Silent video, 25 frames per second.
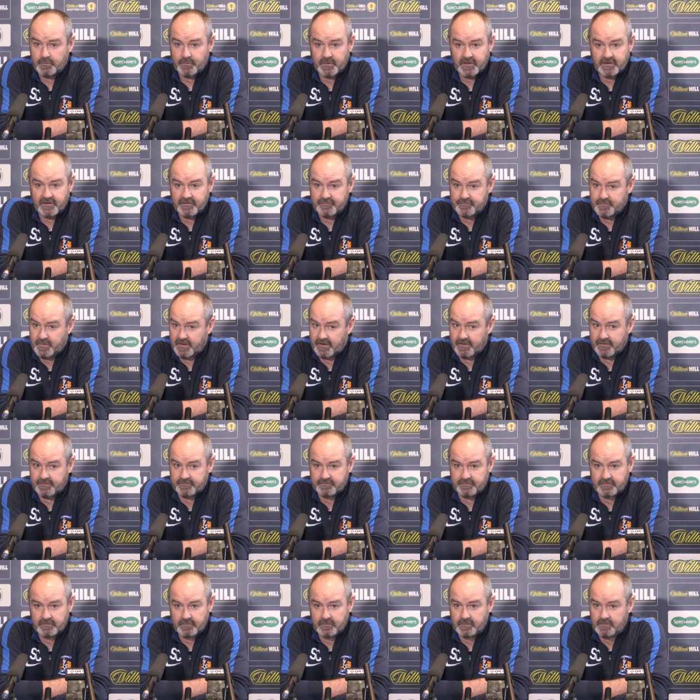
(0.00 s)
I live my
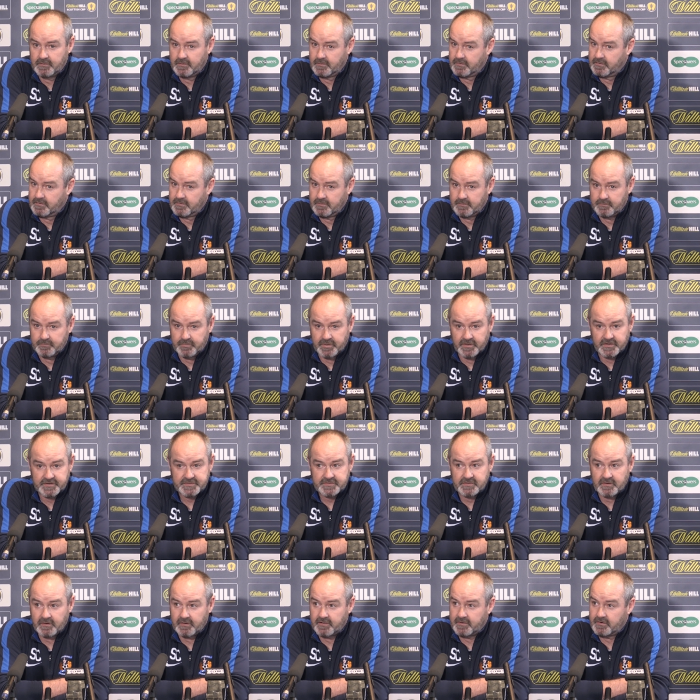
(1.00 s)
life,
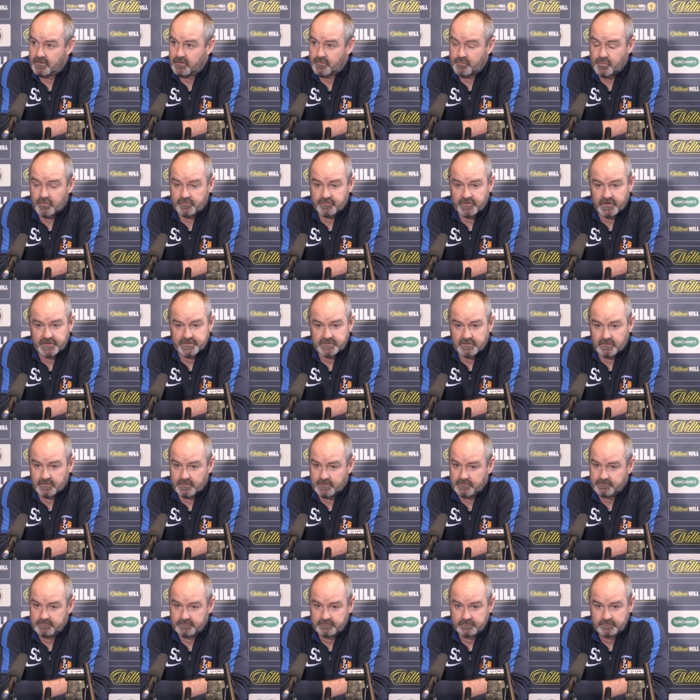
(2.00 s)
personally or professionally.